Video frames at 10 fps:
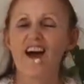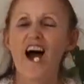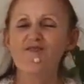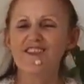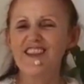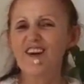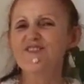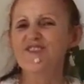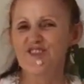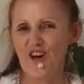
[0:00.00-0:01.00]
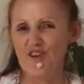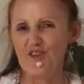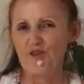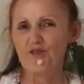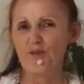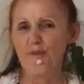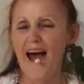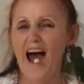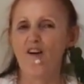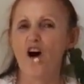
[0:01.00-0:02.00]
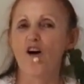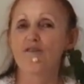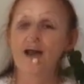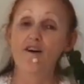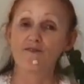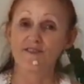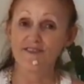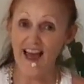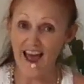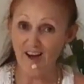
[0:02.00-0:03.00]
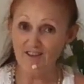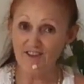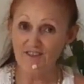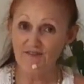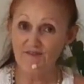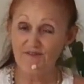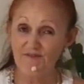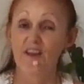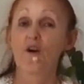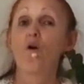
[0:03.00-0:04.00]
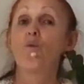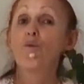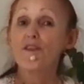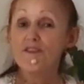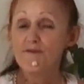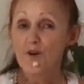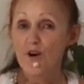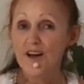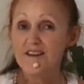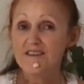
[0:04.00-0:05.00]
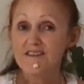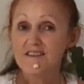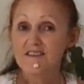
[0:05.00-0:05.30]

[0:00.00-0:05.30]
I would love to show you the power of sound with the voice